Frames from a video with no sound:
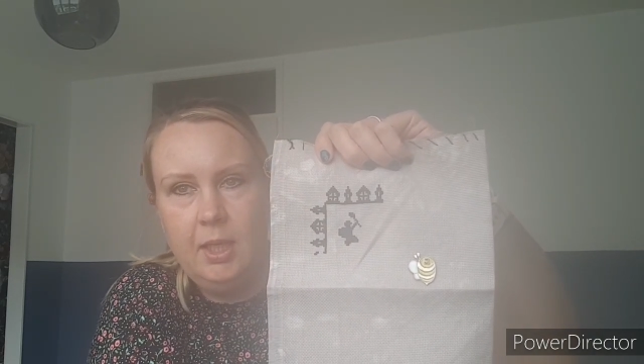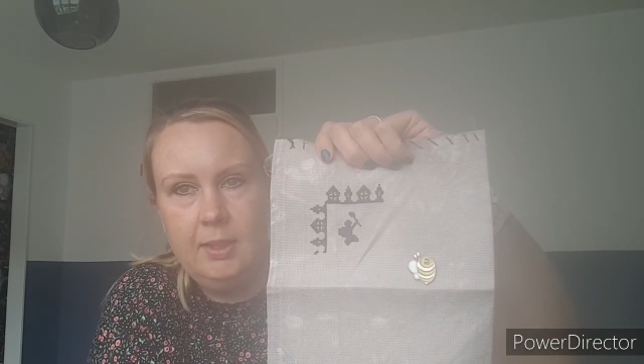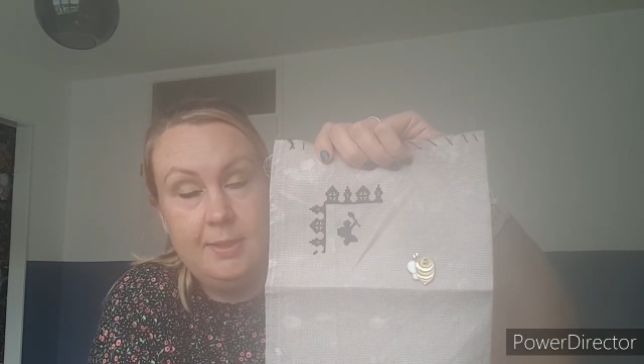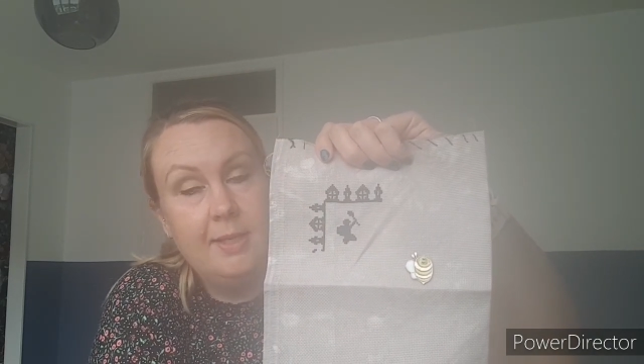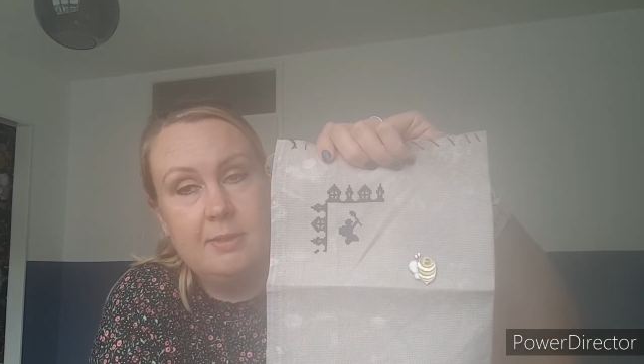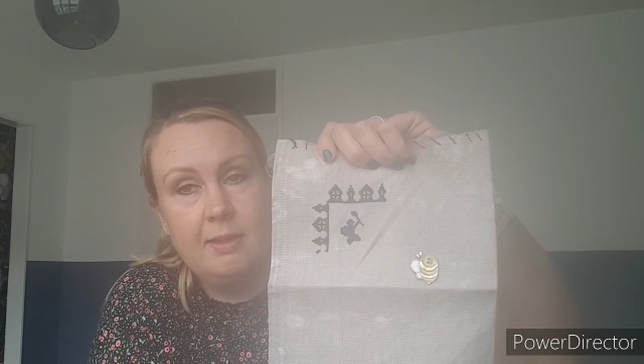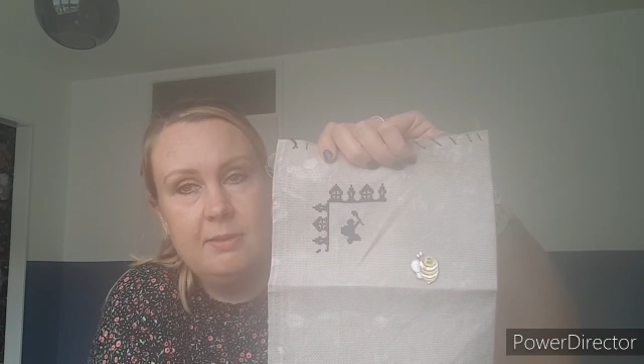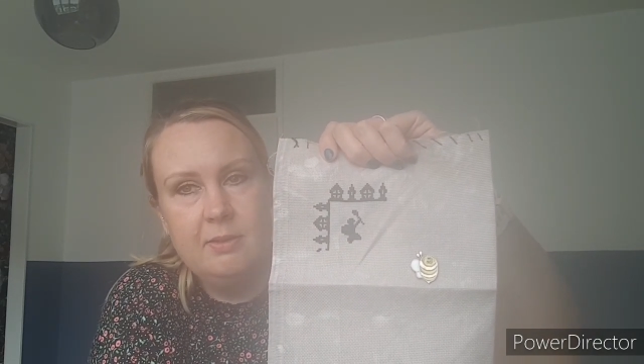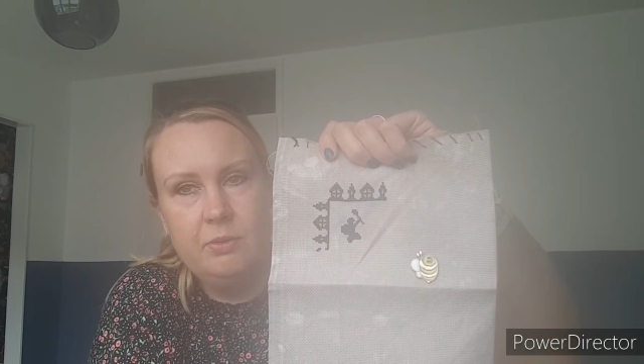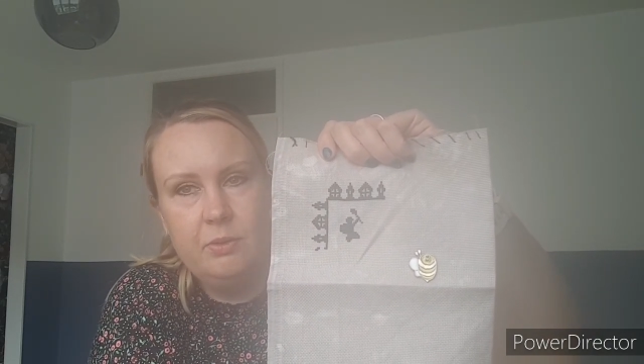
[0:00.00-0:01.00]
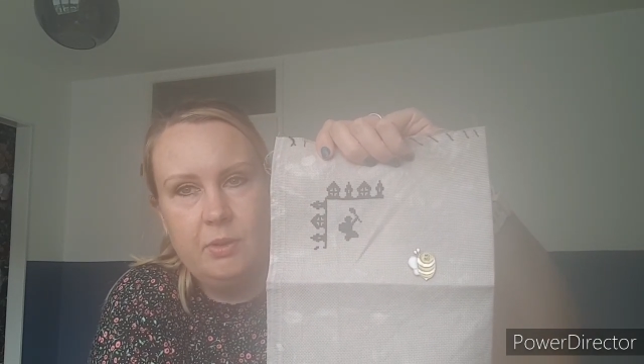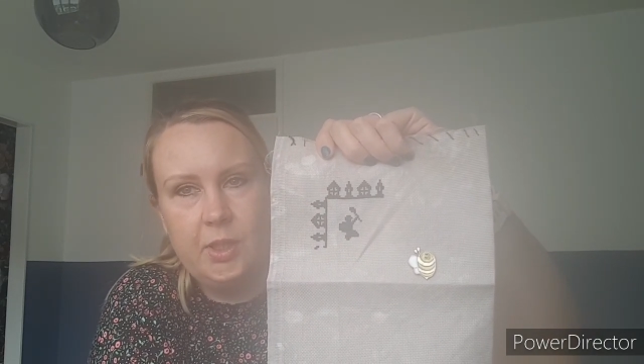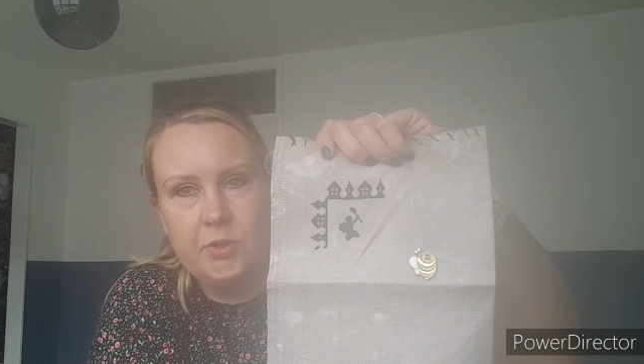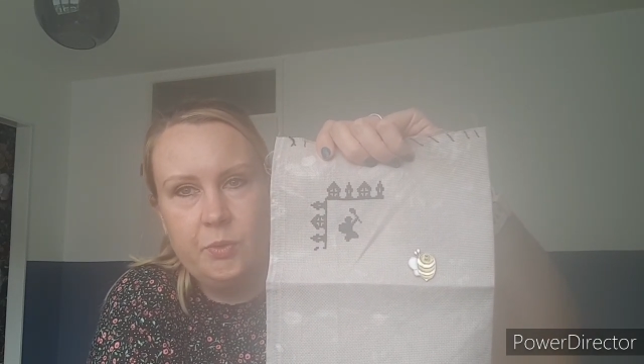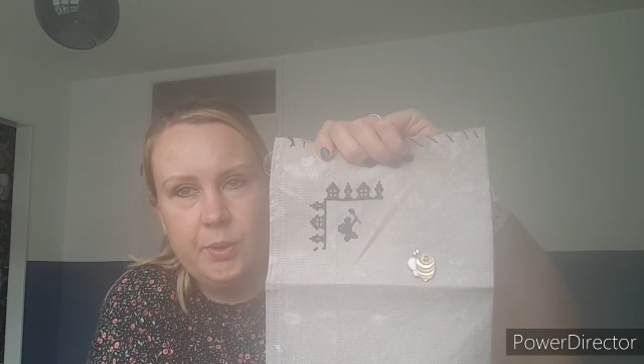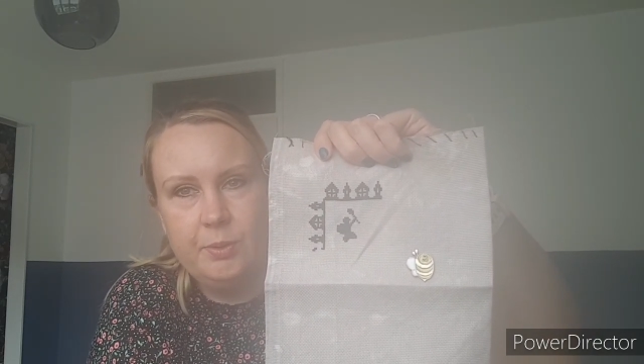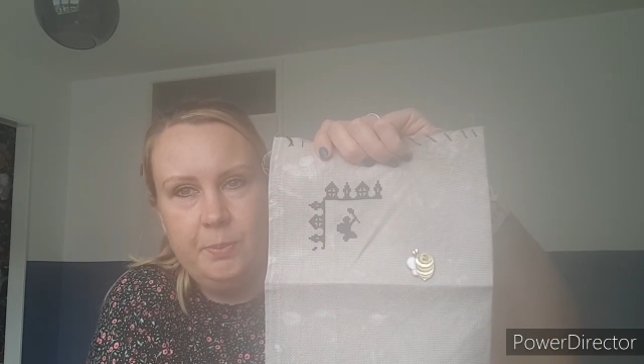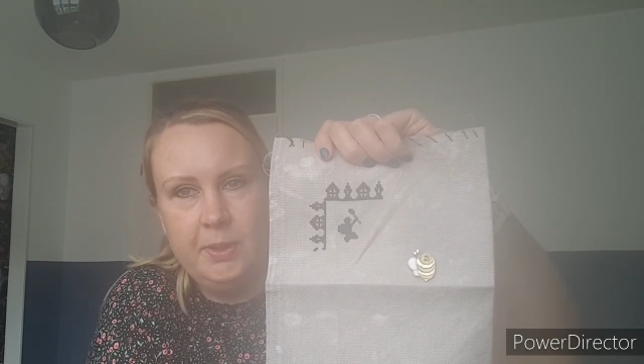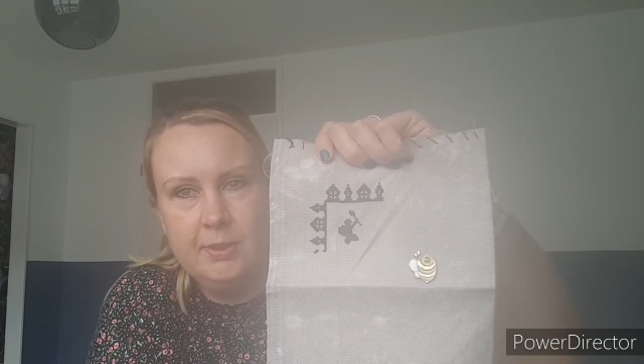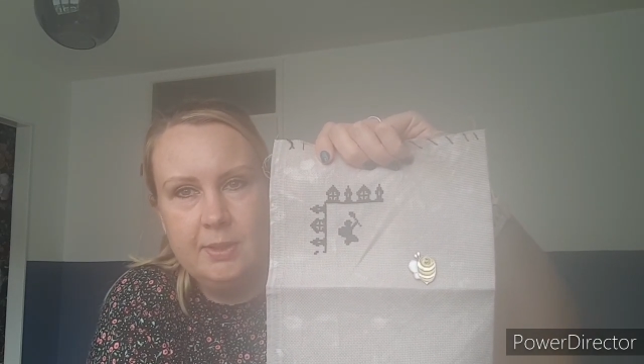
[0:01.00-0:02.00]
And yes, I still call it Zwarte
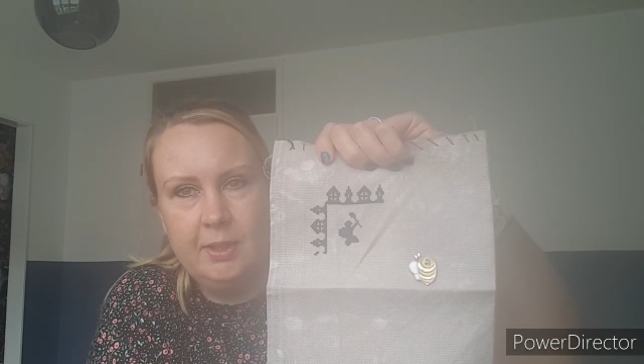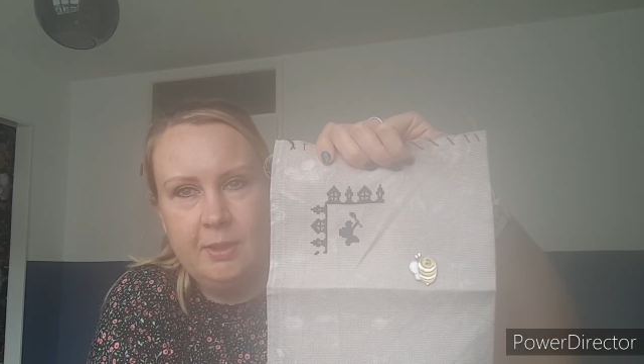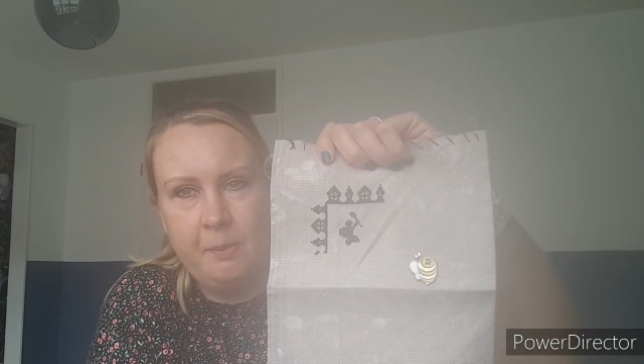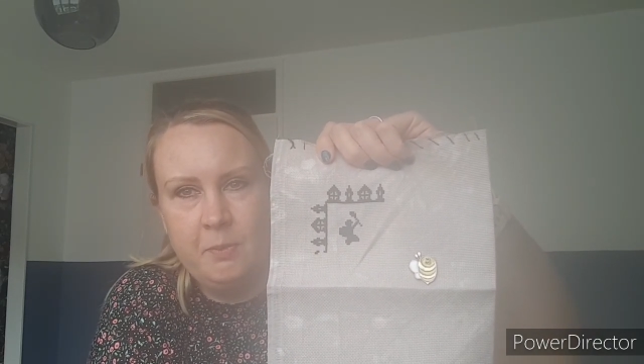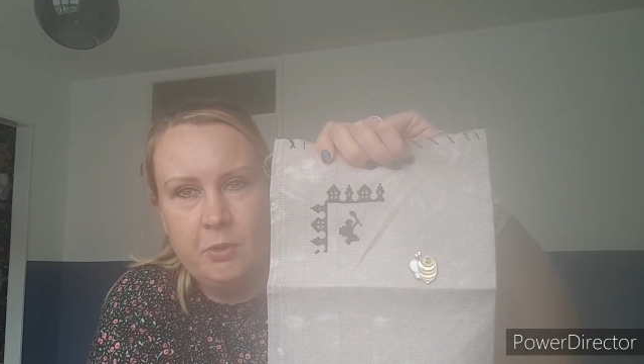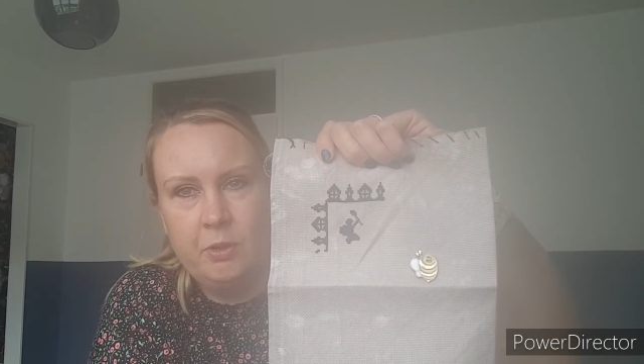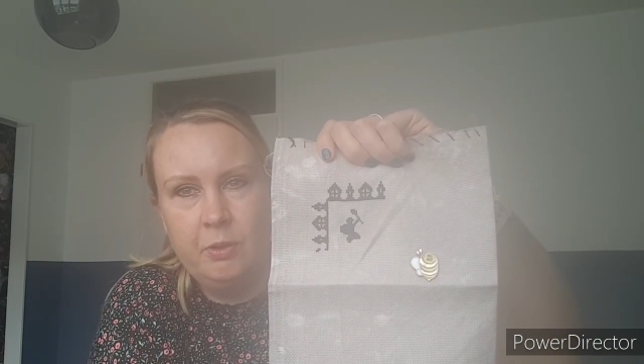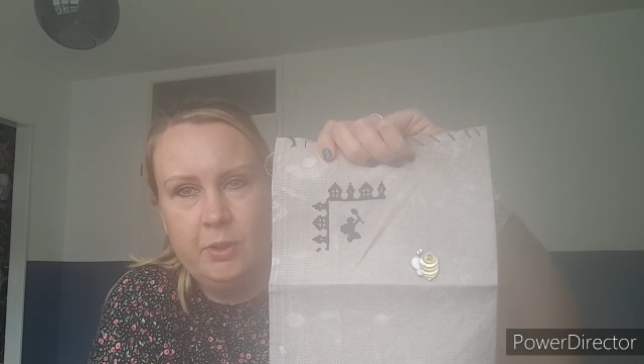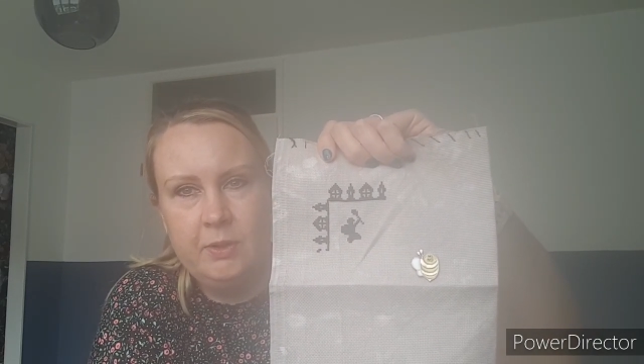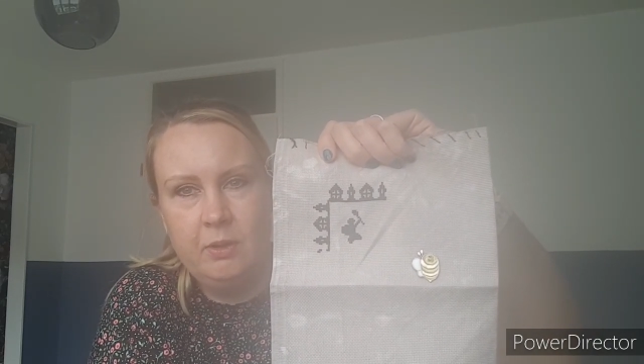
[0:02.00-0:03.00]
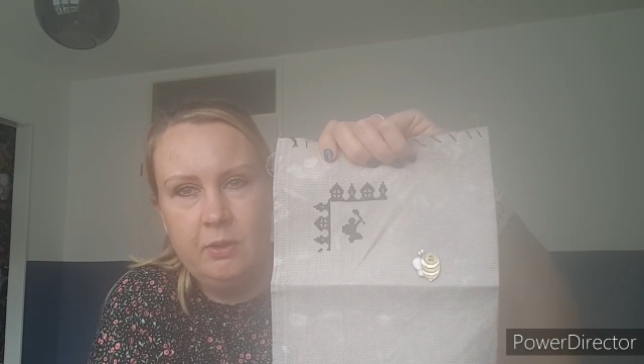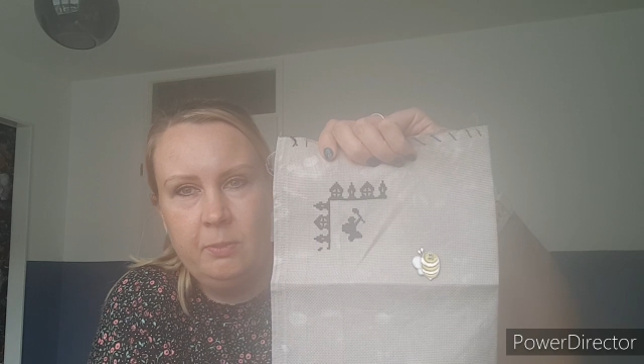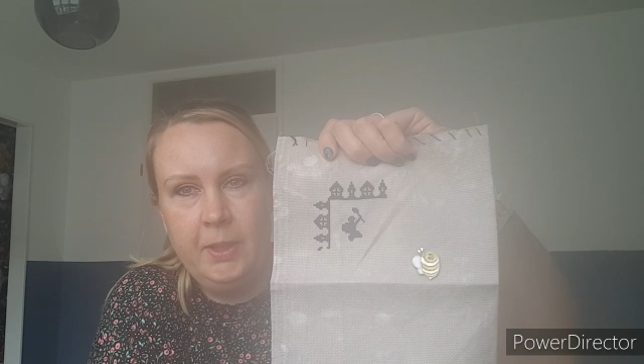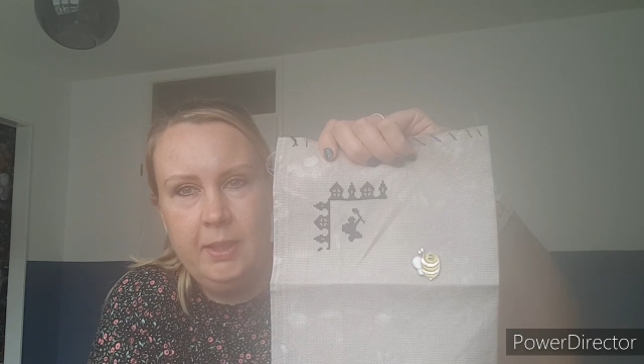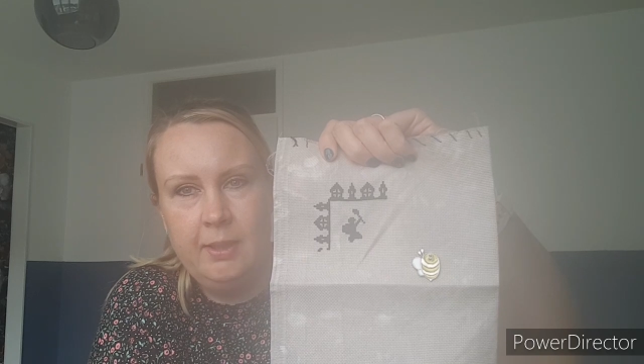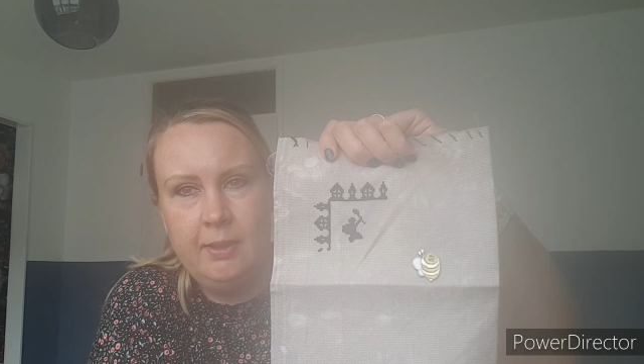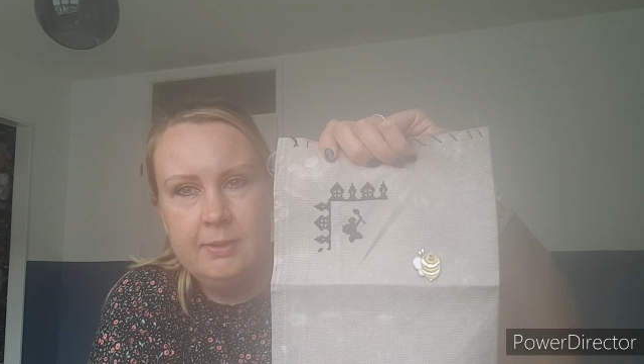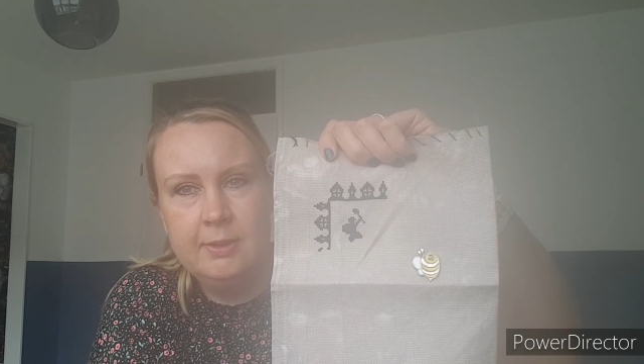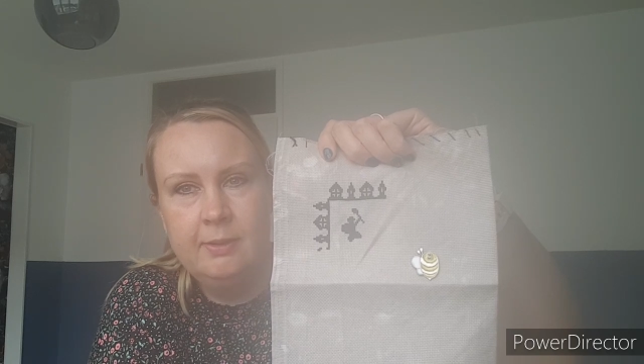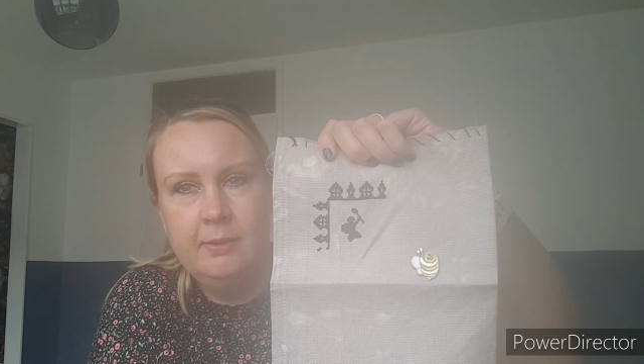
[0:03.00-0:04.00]
Piet. And I'm not going to explain
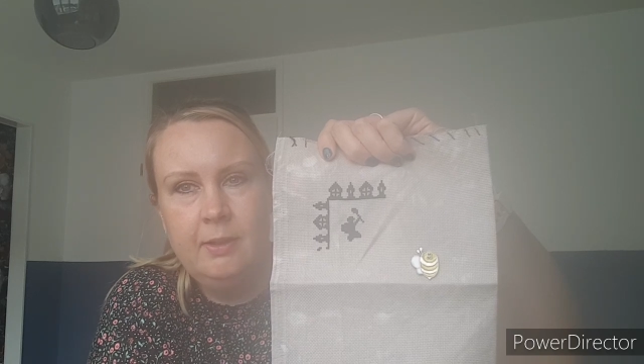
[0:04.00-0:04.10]
that.